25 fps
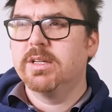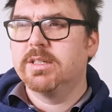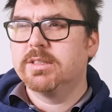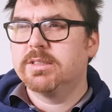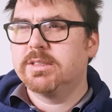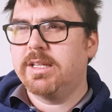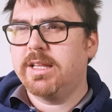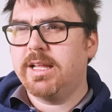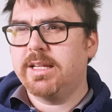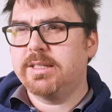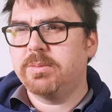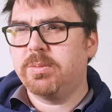
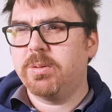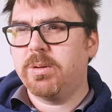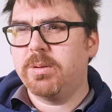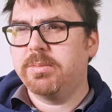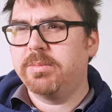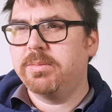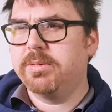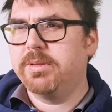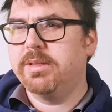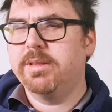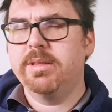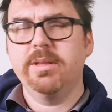So that's
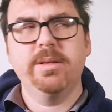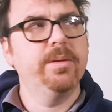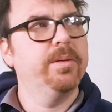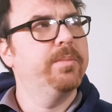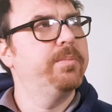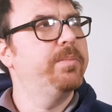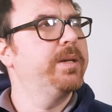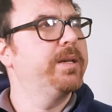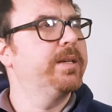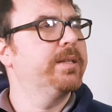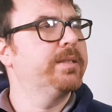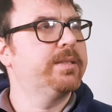probably the
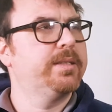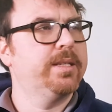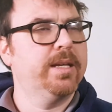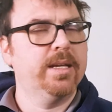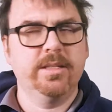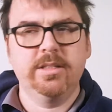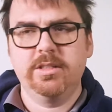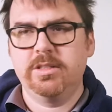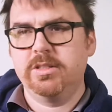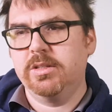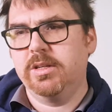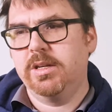biggest
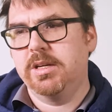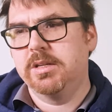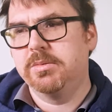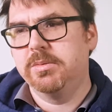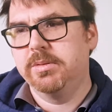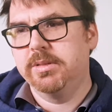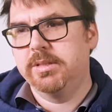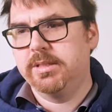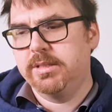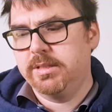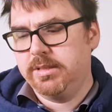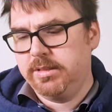downside
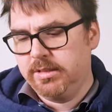with